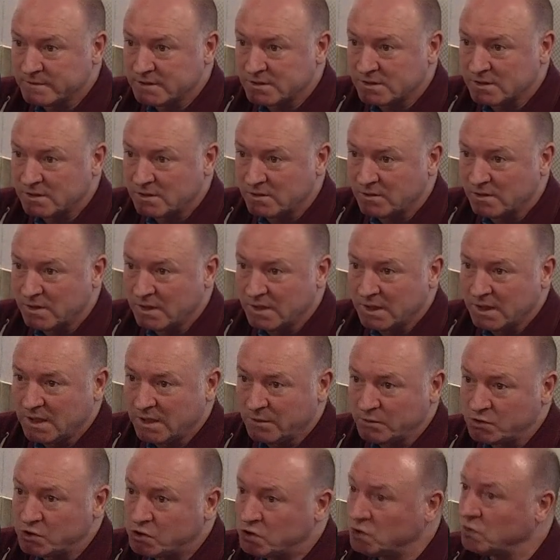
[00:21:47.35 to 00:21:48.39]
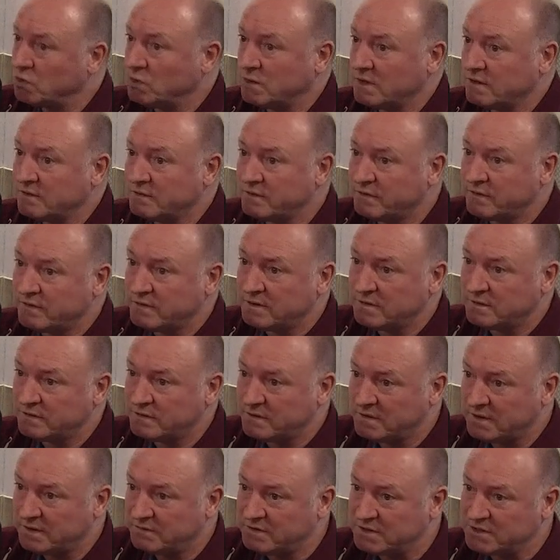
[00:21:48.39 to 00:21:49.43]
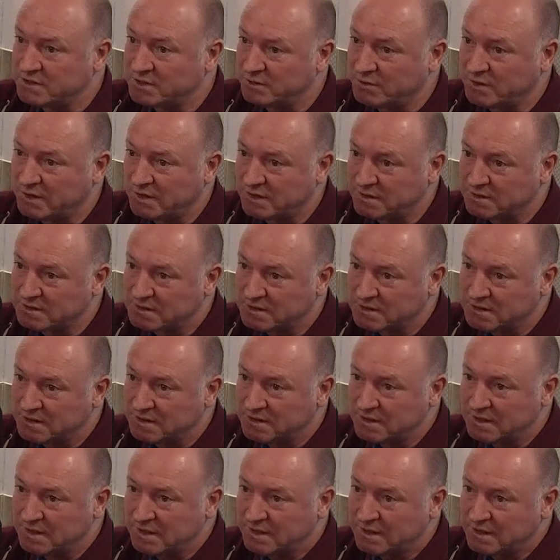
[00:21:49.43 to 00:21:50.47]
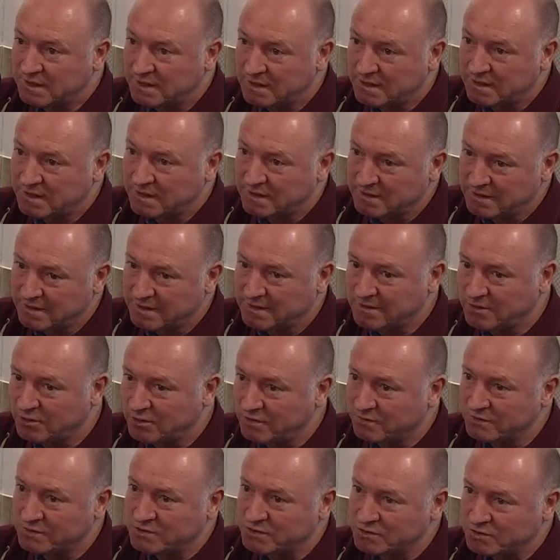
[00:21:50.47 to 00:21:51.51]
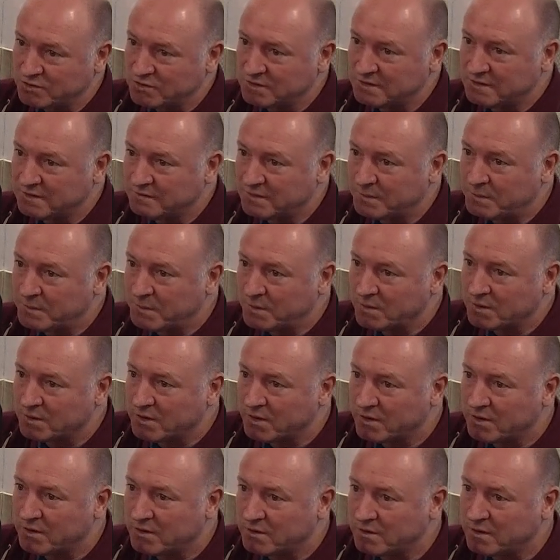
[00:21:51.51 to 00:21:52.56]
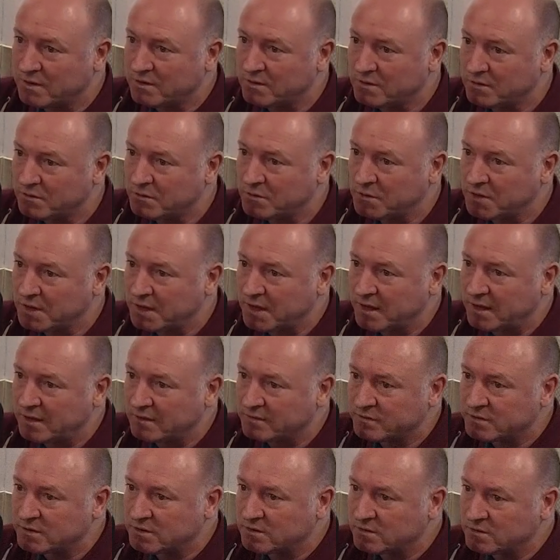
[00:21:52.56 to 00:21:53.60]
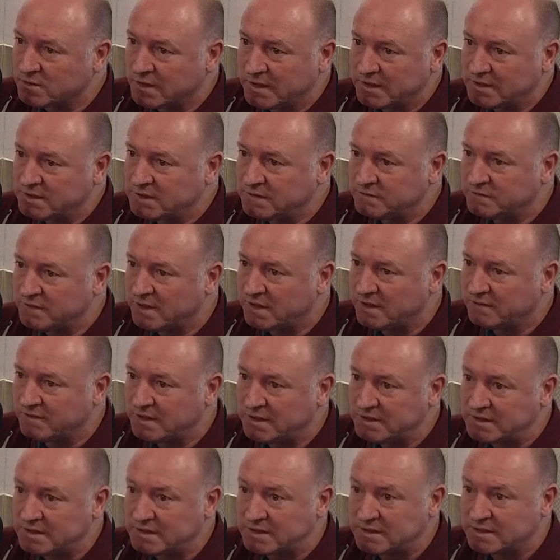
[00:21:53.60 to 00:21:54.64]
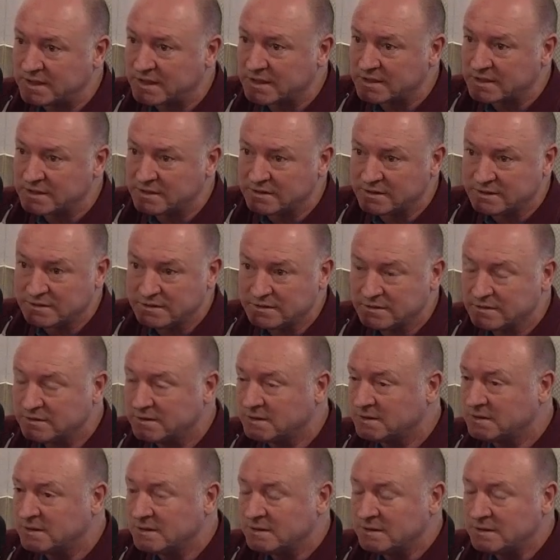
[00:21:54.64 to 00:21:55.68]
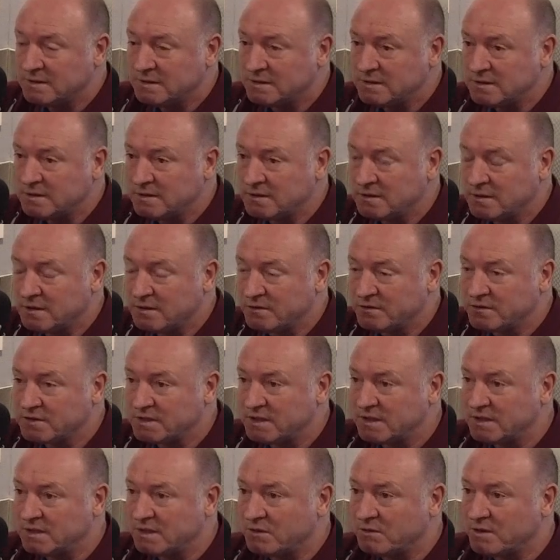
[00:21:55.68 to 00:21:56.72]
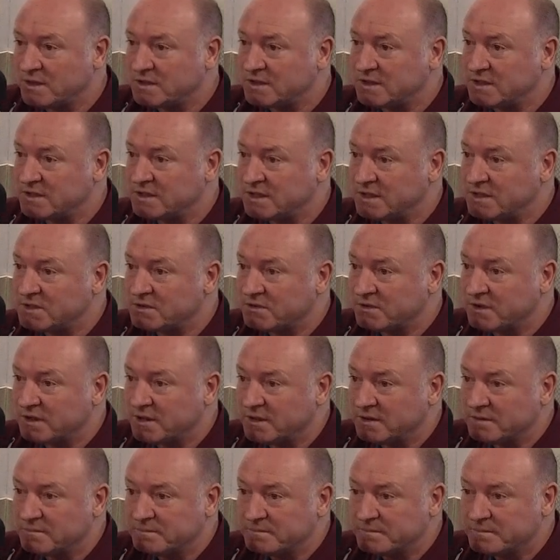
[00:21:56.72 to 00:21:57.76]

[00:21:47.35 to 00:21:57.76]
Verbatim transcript: So it was short lived for for Evertonians and then all of a sudden Liverpool got on, on a run again. So 85, 86, and uh, obviously the rest is history.